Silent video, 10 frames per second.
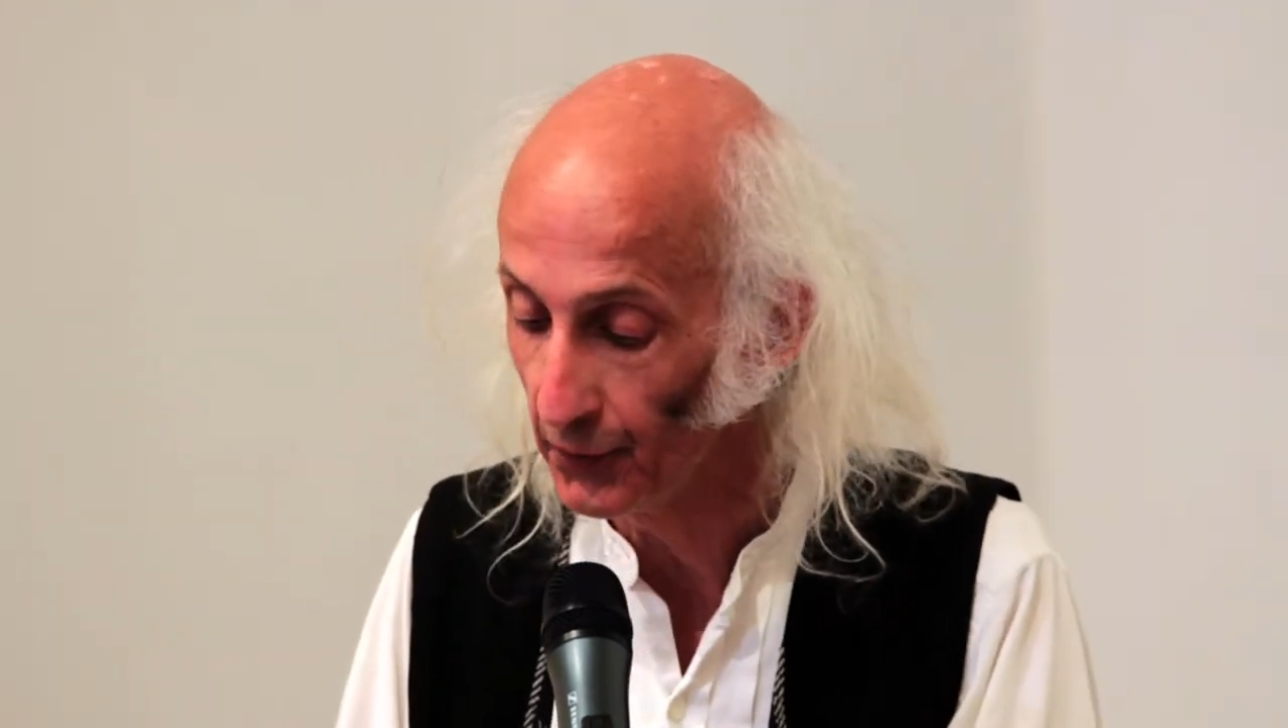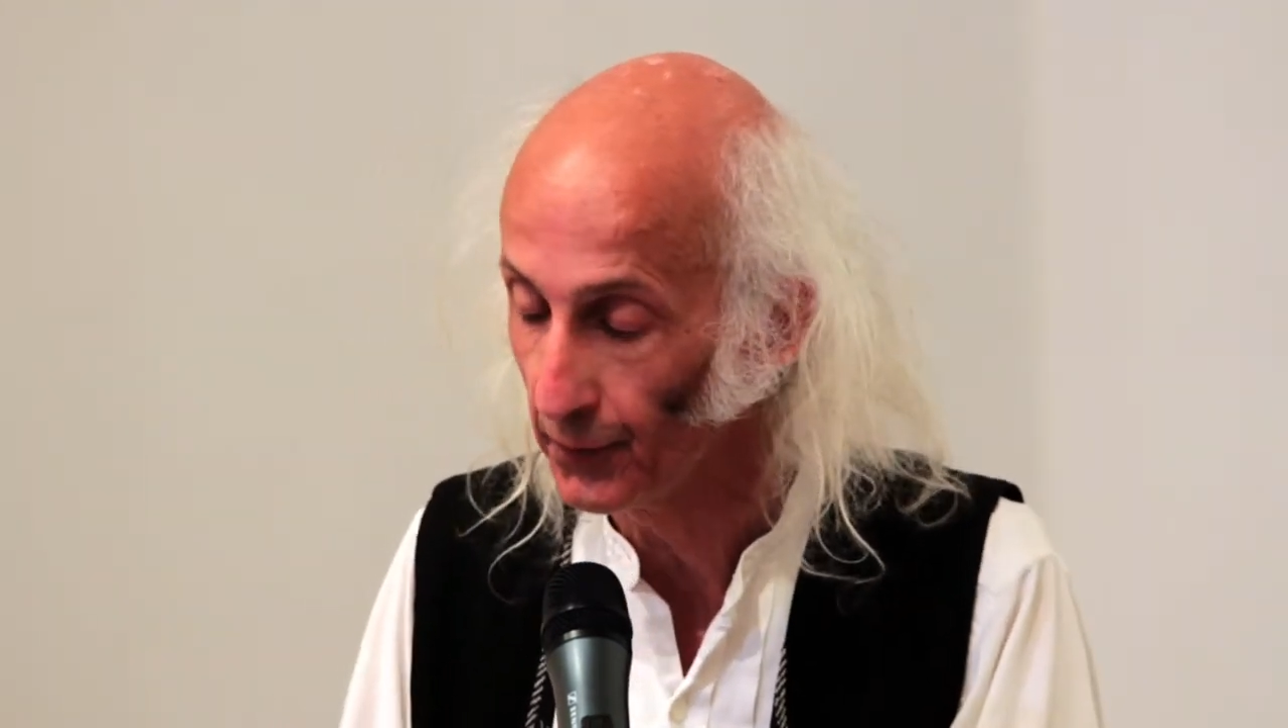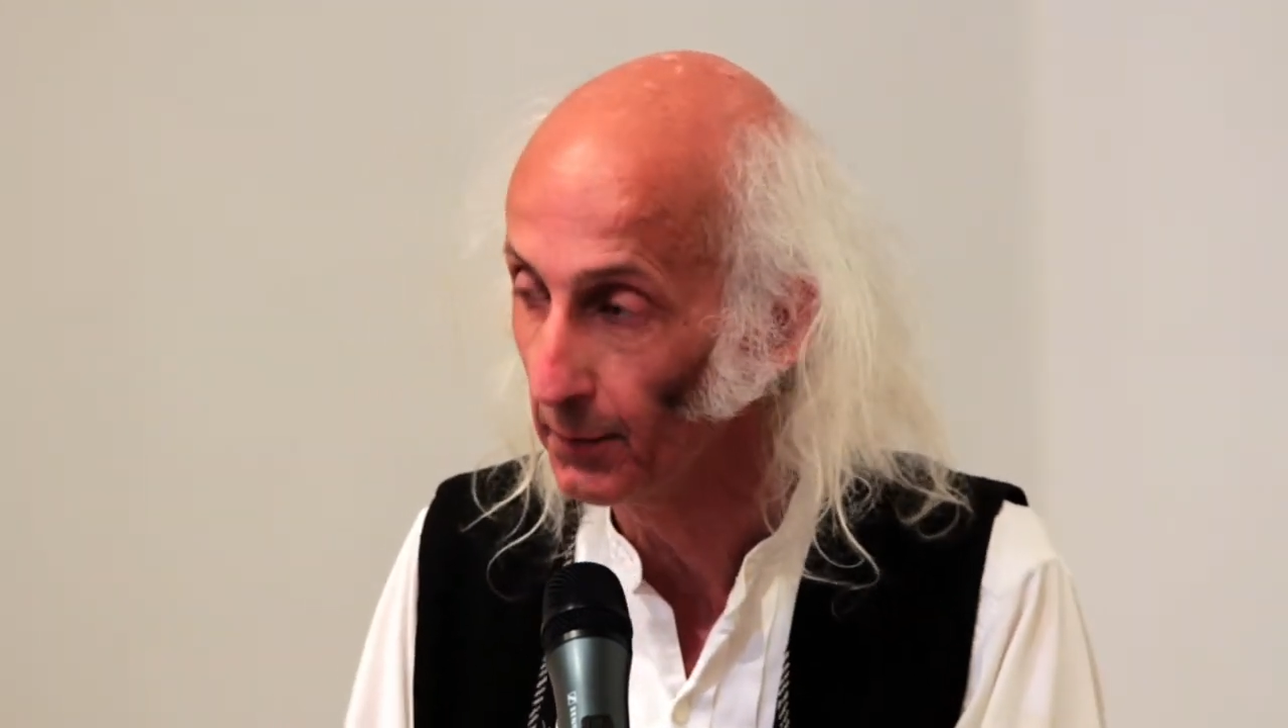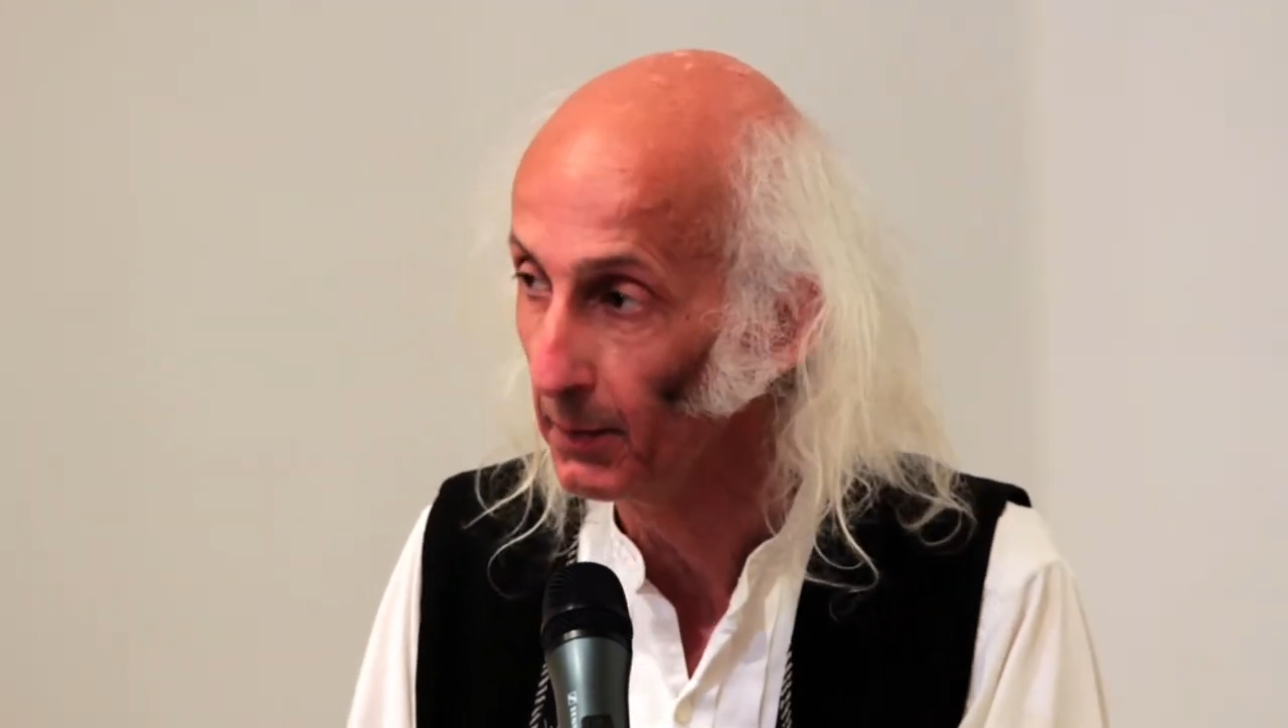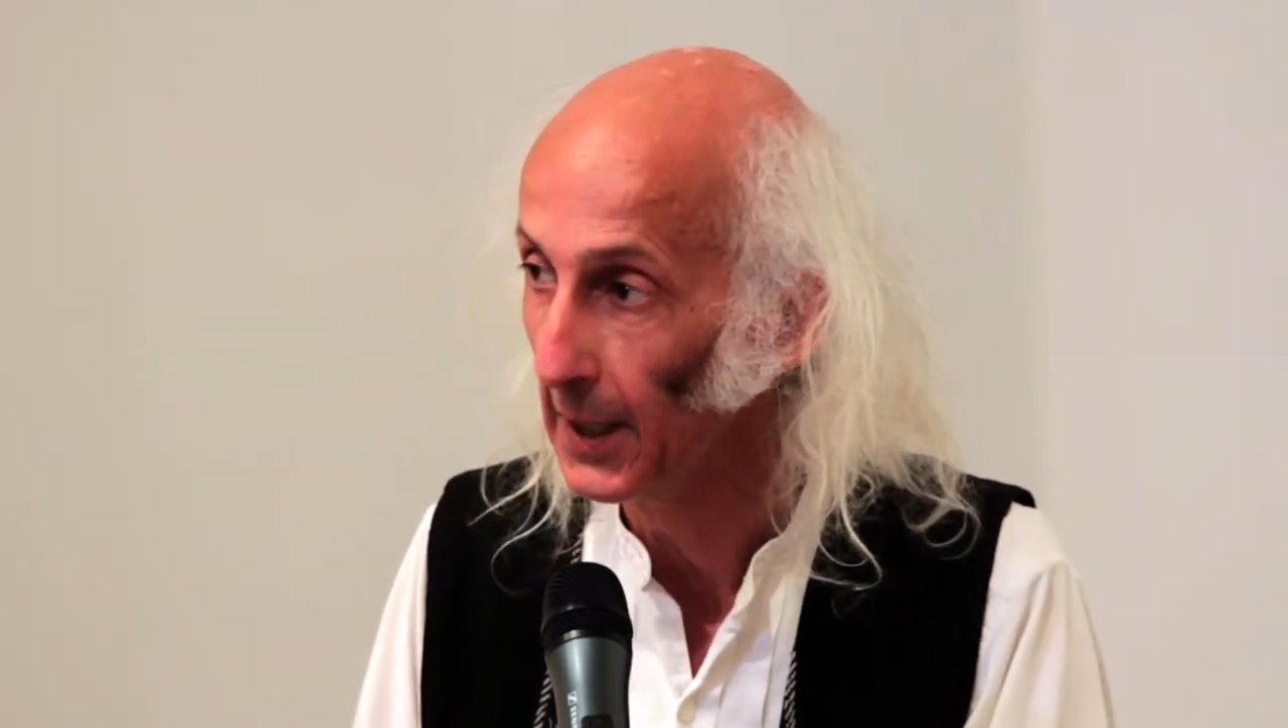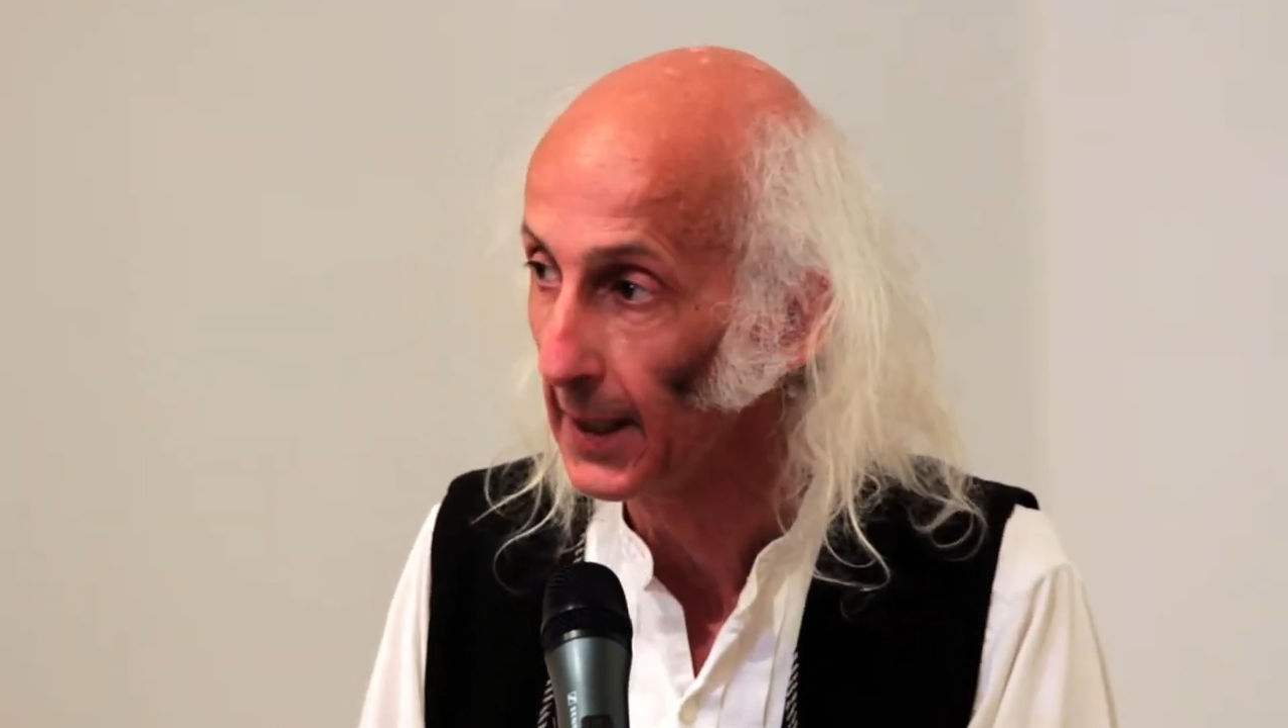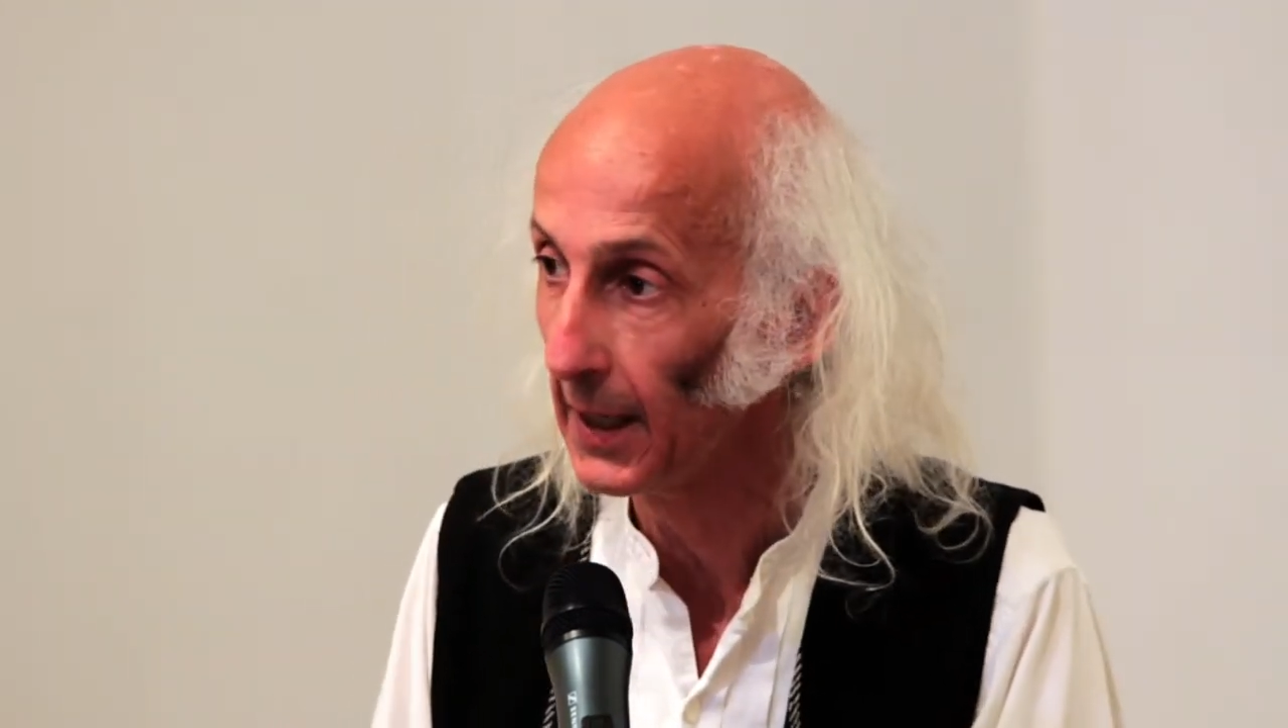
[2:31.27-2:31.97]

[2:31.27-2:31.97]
from